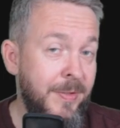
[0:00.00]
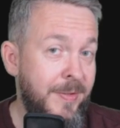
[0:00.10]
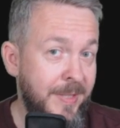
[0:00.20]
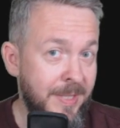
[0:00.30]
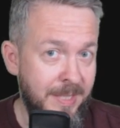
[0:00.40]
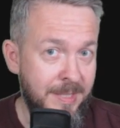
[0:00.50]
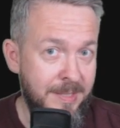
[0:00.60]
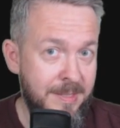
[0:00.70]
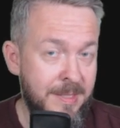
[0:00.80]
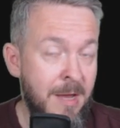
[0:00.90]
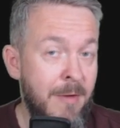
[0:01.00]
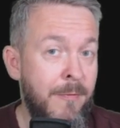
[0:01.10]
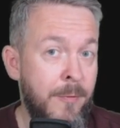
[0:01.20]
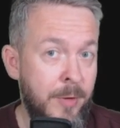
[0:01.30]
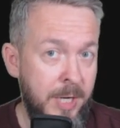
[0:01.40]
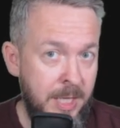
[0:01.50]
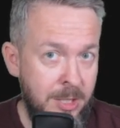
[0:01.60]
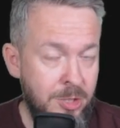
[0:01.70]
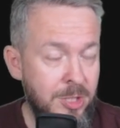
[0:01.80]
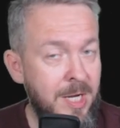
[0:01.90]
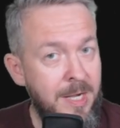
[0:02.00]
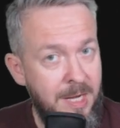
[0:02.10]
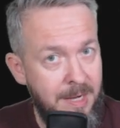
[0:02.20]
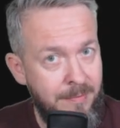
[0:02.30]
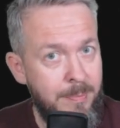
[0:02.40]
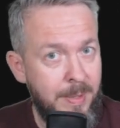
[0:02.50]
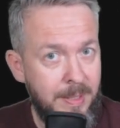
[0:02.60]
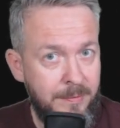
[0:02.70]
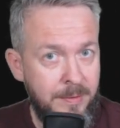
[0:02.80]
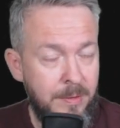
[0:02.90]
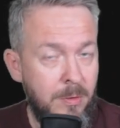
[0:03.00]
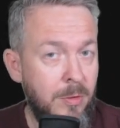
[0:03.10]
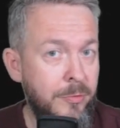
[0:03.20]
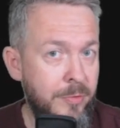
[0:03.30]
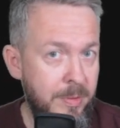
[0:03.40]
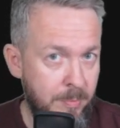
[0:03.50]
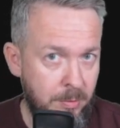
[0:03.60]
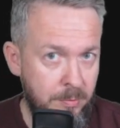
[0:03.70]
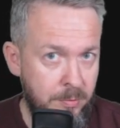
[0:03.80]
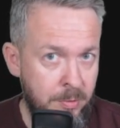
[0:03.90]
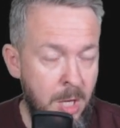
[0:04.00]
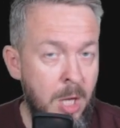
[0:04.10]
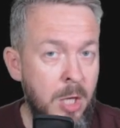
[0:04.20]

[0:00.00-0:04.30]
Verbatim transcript: The deal is, for each and every button on the remote,